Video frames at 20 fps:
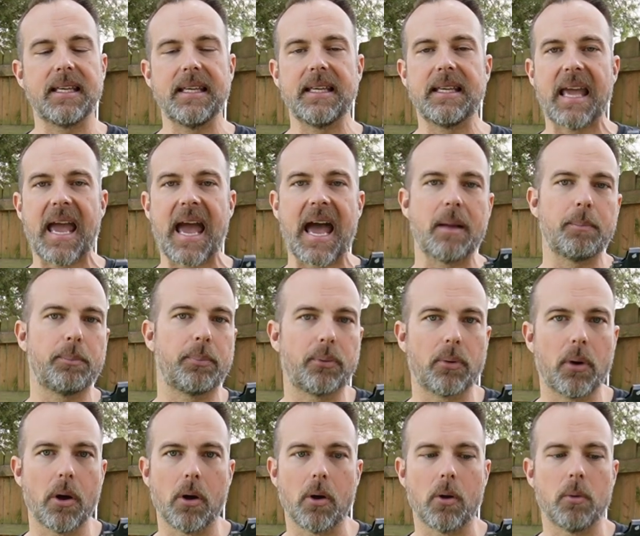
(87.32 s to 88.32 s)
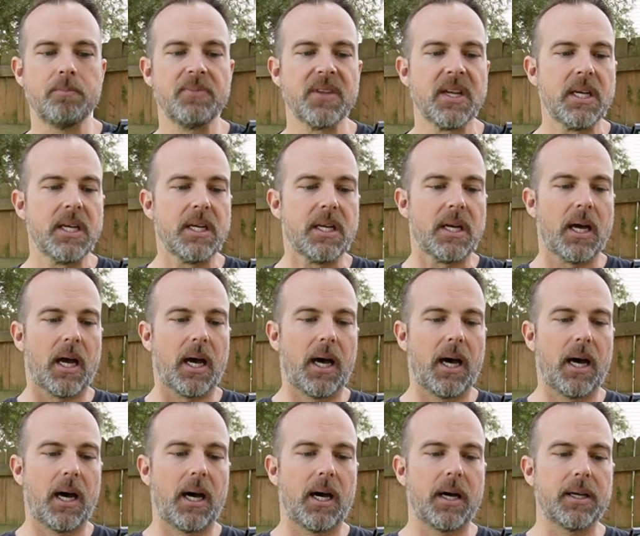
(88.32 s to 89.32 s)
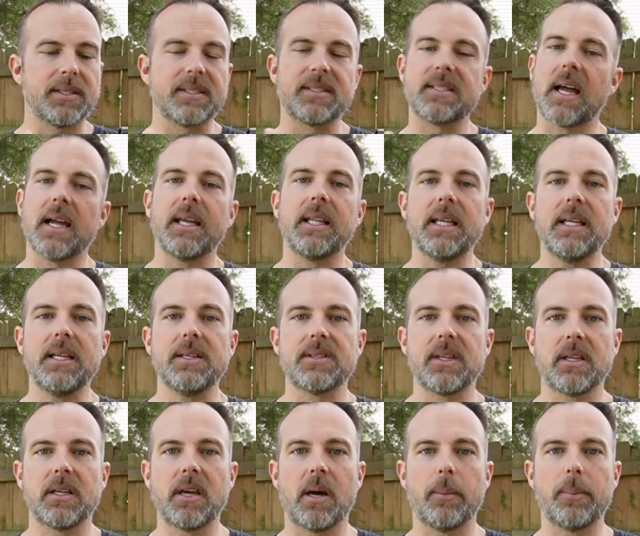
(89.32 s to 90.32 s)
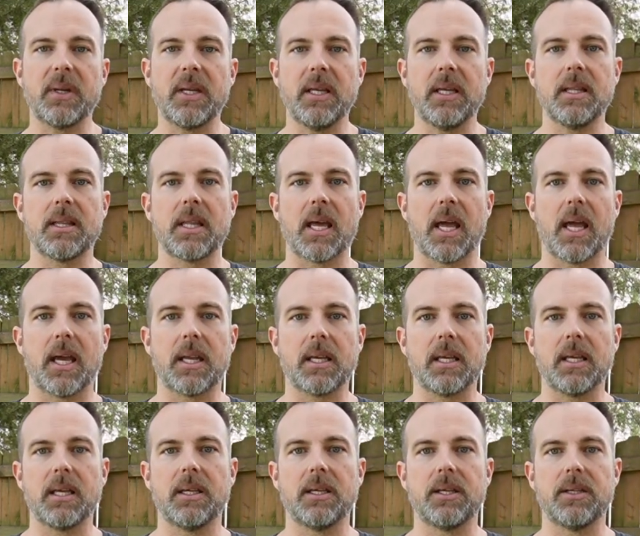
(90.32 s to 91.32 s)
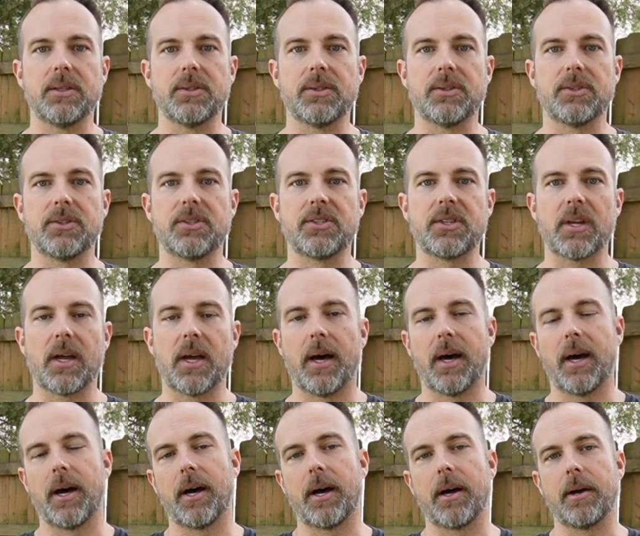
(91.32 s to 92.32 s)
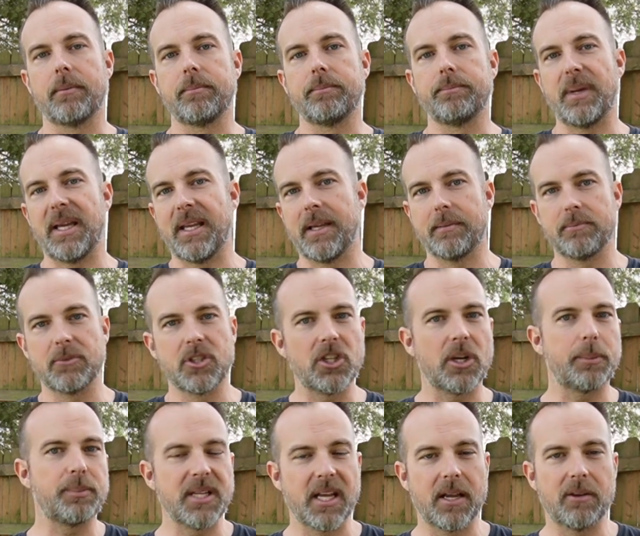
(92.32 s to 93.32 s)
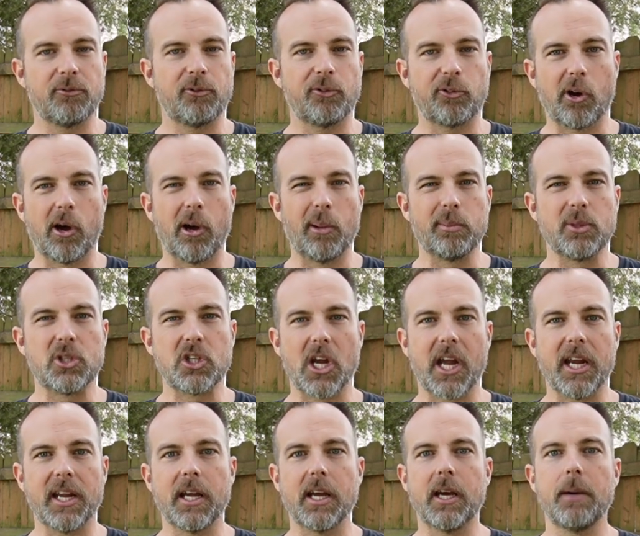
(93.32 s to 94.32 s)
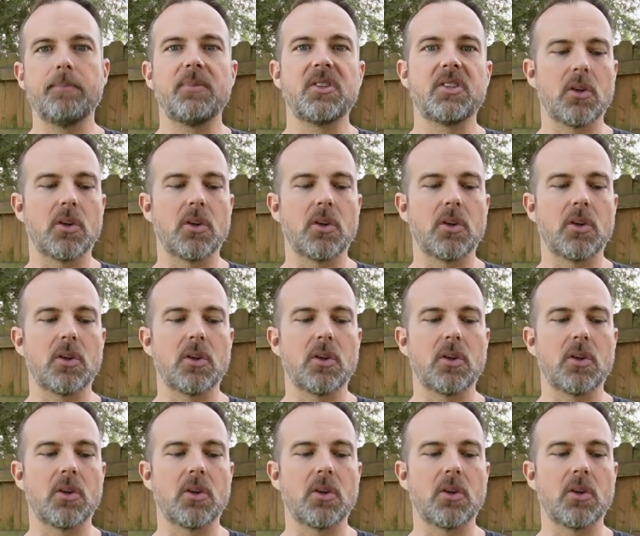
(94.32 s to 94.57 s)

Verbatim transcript: the Cat Pro. Uh, Cyelee is a company that is uh, being shipped in from China,